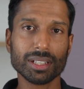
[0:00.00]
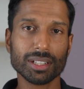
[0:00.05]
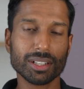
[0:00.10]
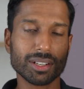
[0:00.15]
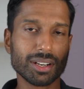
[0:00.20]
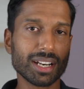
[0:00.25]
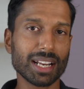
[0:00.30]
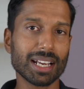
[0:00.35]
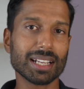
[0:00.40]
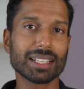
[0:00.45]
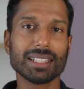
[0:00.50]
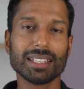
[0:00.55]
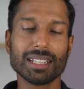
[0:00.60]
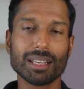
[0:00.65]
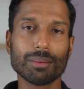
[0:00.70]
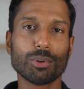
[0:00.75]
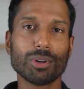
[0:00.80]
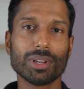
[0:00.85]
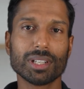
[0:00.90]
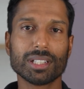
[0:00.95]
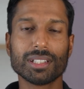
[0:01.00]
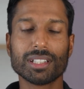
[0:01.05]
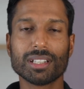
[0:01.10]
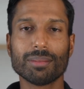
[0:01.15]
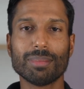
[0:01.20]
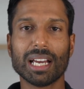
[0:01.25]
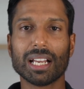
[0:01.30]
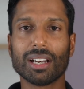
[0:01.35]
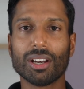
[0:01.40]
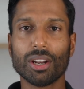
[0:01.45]
You're not asking dumb questions
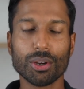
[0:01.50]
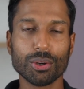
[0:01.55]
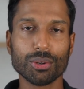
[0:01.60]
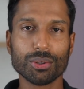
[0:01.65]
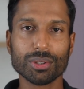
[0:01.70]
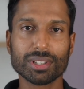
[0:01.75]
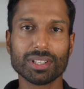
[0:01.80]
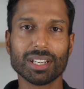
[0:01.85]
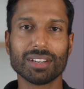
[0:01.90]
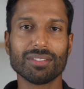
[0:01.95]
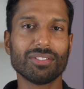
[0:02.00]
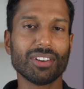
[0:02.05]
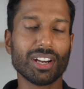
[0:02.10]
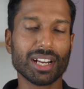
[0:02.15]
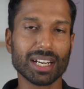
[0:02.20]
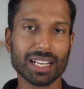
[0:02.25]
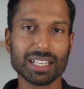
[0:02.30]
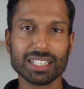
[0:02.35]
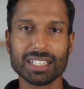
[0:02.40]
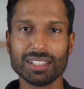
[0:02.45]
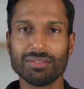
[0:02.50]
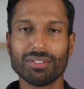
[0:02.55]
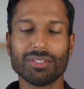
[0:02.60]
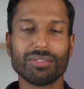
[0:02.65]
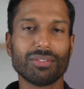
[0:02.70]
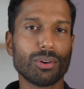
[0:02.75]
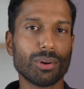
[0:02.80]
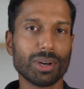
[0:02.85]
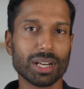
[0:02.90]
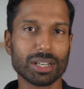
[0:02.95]
about loans and financing for
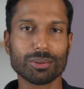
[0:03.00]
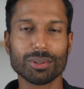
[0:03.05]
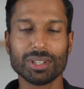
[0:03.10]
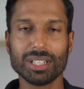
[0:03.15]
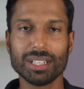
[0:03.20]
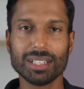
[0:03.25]
400